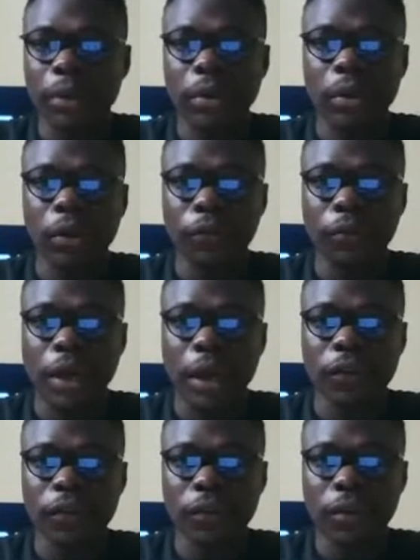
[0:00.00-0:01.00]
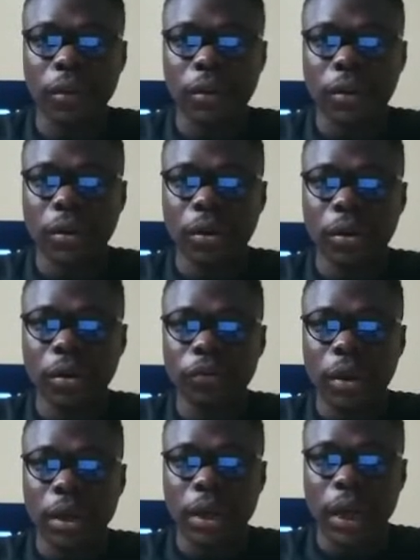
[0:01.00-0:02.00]
I know a lot of you guys.
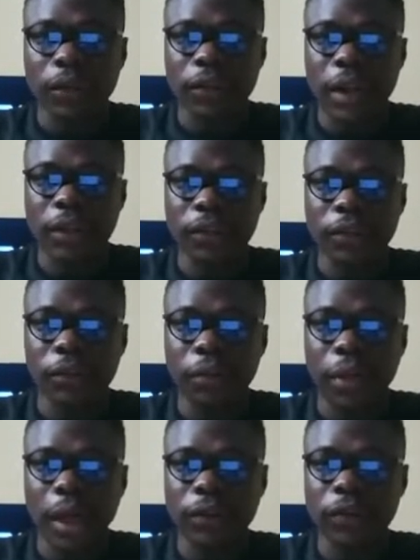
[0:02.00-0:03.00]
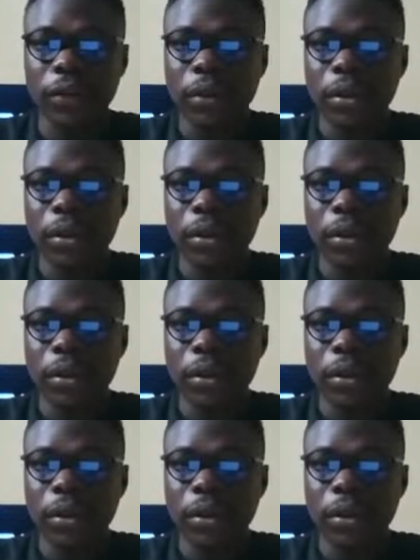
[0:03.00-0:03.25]
So that's it for that.